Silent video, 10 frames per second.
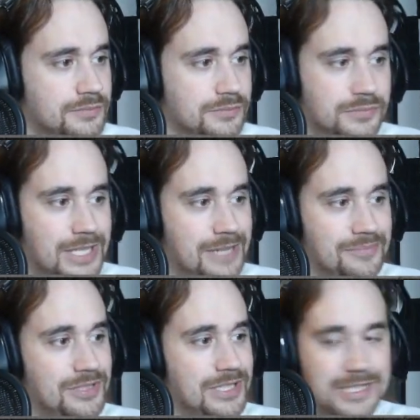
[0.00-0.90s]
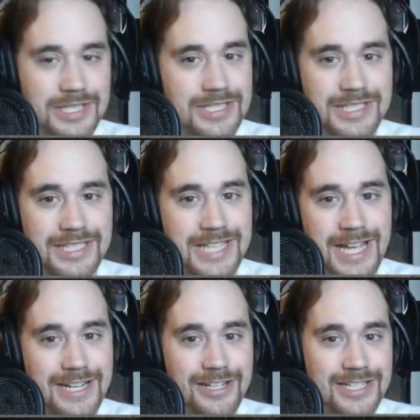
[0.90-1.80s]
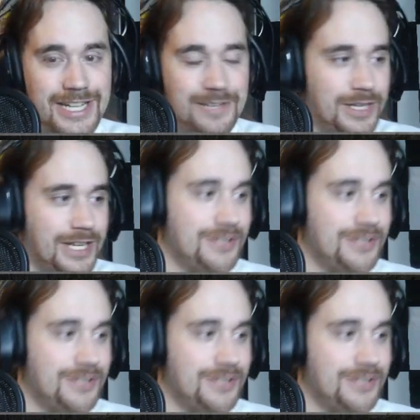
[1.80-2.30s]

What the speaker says: So it's kind of irritating me now.